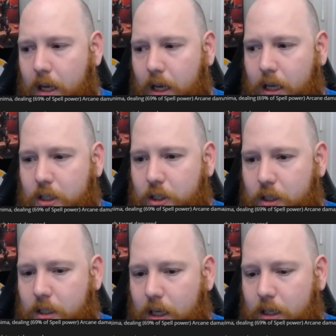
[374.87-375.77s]
It's
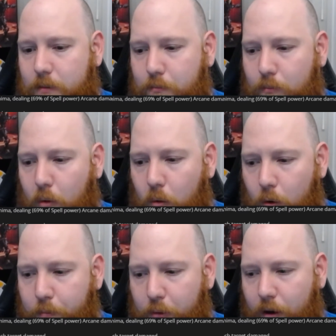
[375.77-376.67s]
just, it's
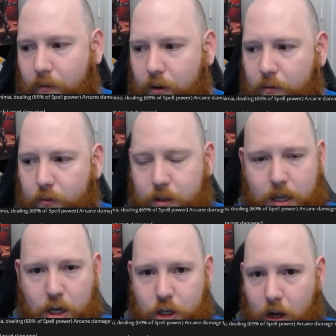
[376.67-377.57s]
more prevalent for,
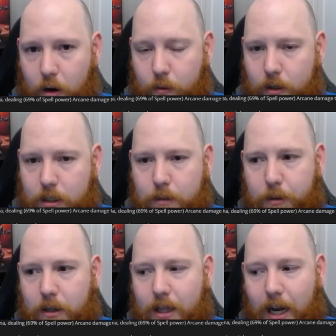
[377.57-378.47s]
say, Shadow and
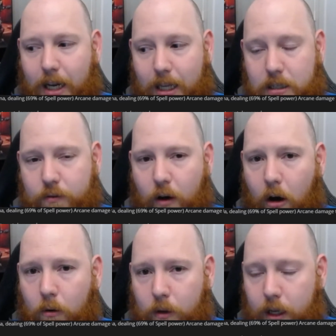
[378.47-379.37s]
Discipline than it is for
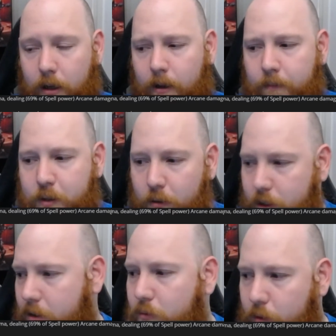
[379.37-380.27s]
Holy. So it
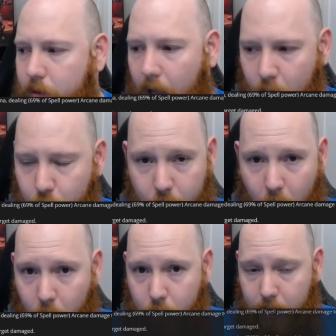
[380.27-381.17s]
still will help with
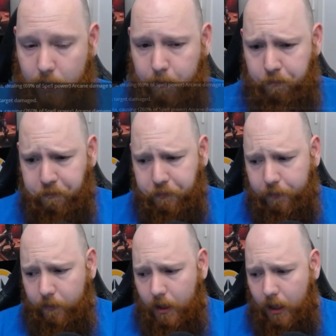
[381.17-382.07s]
Holy
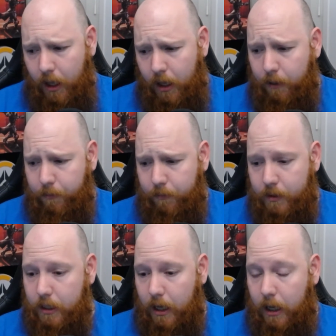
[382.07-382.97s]

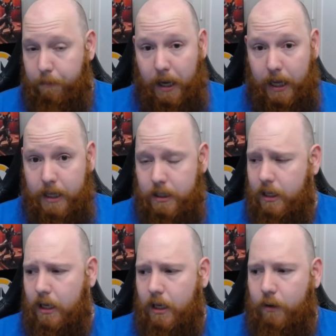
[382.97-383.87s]
players.
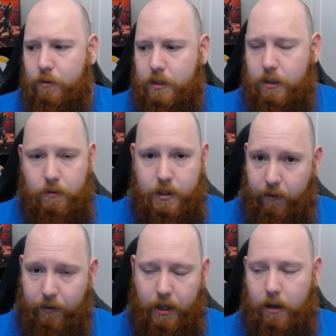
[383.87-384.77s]
It will still
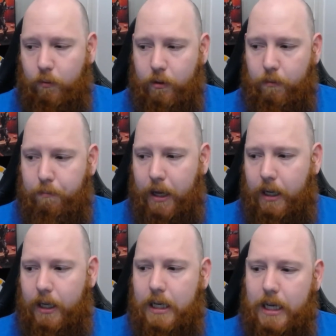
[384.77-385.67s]
definitely help with them, but
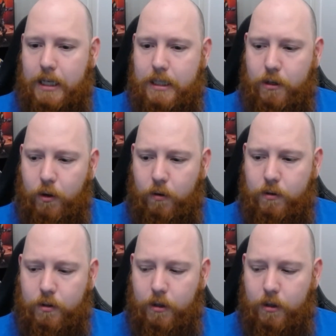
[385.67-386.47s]
it's not...